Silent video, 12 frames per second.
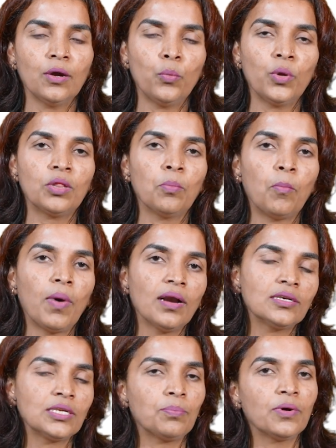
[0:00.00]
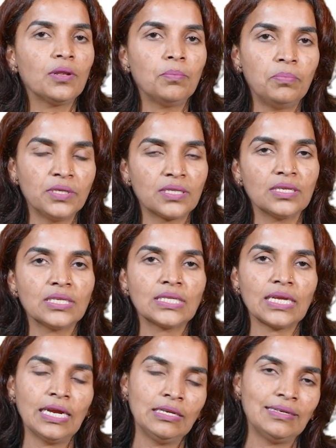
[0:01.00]
with multiple business
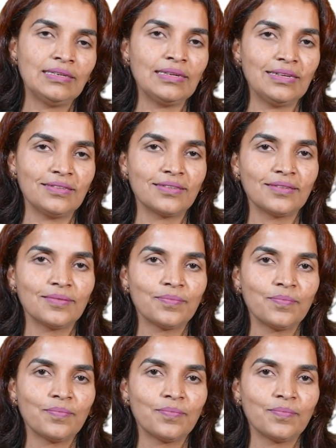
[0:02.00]
entities.